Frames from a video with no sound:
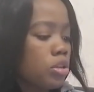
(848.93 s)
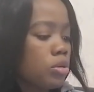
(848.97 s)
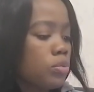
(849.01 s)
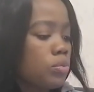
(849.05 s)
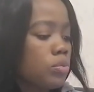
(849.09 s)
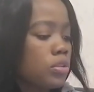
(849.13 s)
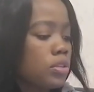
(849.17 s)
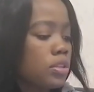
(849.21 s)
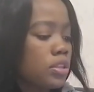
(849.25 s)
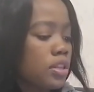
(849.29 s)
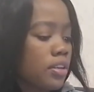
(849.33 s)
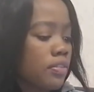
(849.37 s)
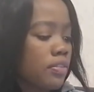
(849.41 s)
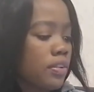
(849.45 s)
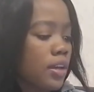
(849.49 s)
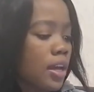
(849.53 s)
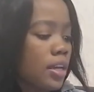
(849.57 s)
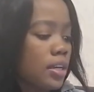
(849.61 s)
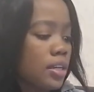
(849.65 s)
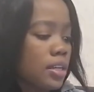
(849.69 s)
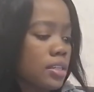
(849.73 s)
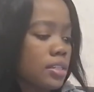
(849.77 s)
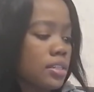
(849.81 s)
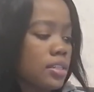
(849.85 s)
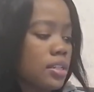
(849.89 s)
you will never
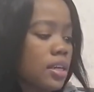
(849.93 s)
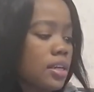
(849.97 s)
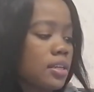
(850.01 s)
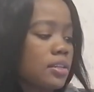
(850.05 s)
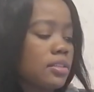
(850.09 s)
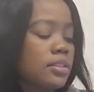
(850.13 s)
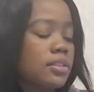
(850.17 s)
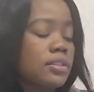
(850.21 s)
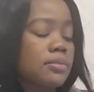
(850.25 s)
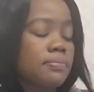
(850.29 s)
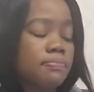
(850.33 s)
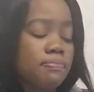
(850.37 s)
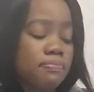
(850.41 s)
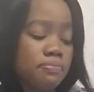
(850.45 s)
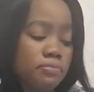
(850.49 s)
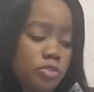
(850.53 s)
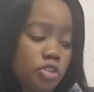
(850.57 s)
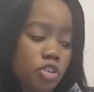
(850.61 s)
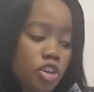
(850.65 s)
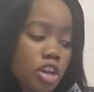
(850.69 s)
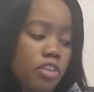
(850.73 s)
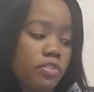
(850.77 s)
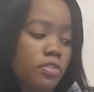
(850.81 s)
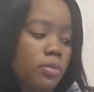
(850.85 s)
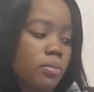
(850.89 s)
understand.
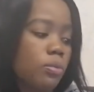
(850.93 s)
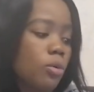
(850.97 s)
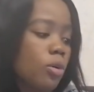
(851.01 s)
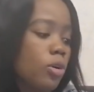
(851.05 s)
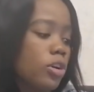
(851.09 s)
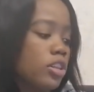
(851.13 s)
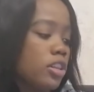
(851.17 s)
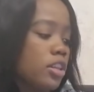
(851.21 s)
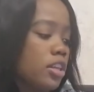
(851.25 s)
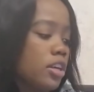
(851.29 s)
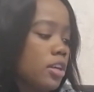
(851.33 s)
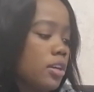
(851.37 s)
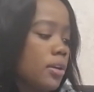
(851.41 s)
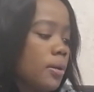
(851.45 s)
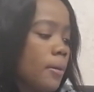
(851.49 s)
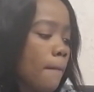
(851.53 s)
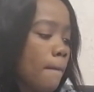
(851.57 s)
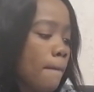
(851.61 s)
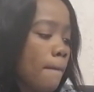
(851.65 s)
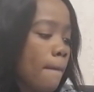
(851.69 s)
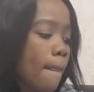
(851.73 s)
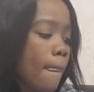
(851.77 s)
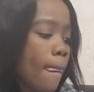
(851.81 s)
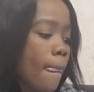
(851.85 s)
You have a point there.